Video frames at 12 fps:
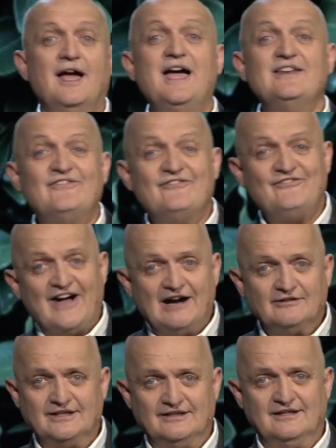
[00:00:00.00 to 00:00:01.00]
and
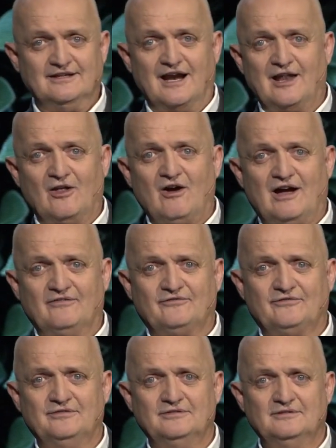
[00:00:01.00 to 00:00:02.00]
failure in our
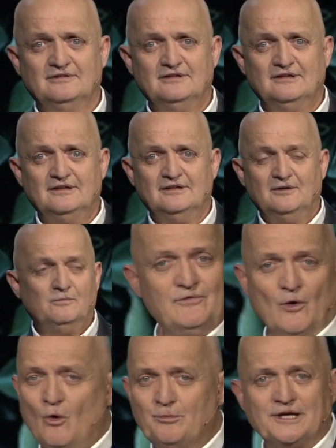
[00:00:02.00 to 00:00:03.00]
life.
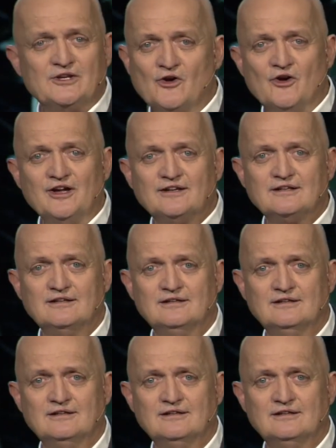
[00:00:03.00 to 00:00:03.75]
We've all been hurt.